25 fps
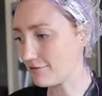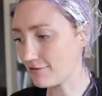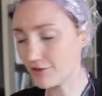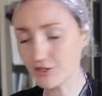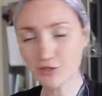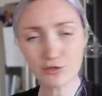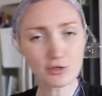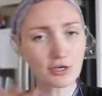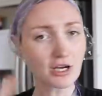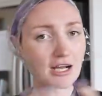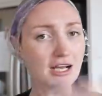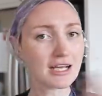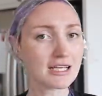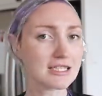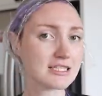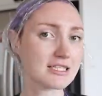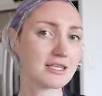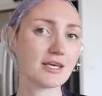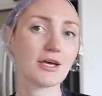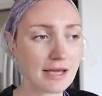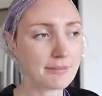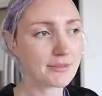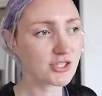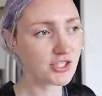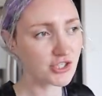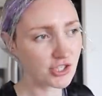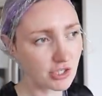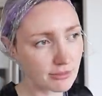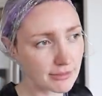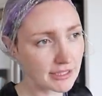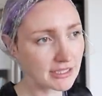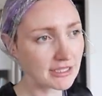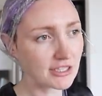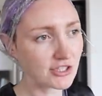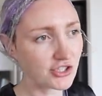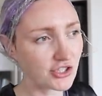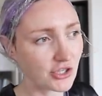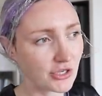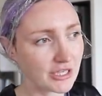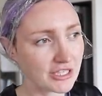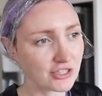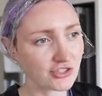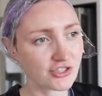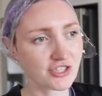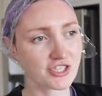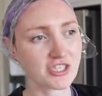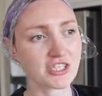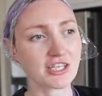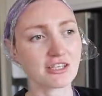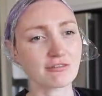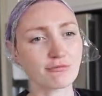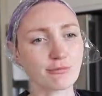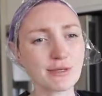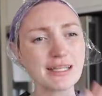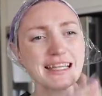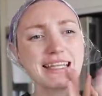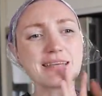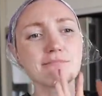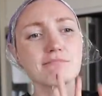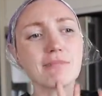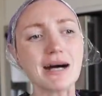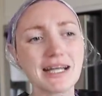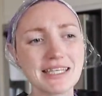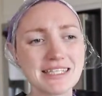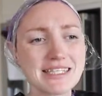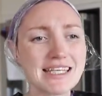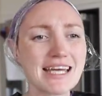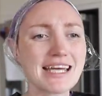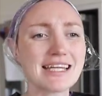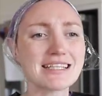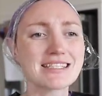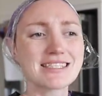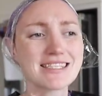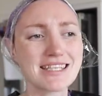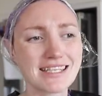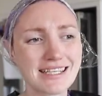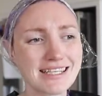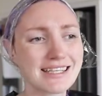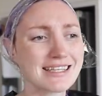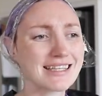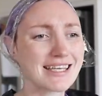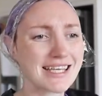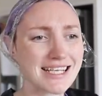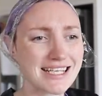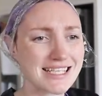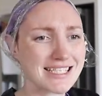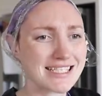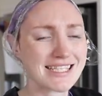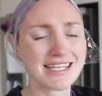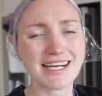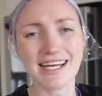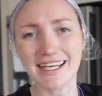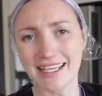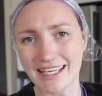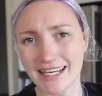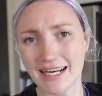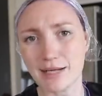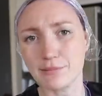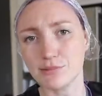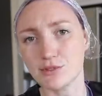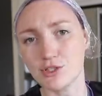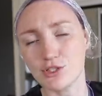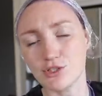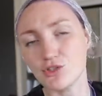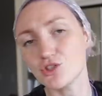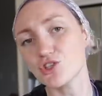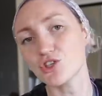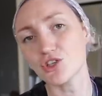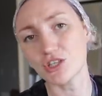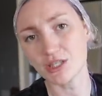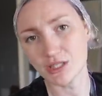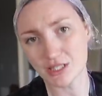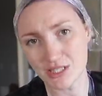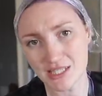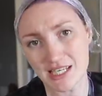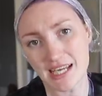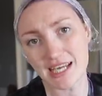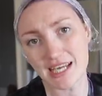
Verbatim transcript: for you guys, I'm assuming that you're interested in really mundane, silly things that I get up to during the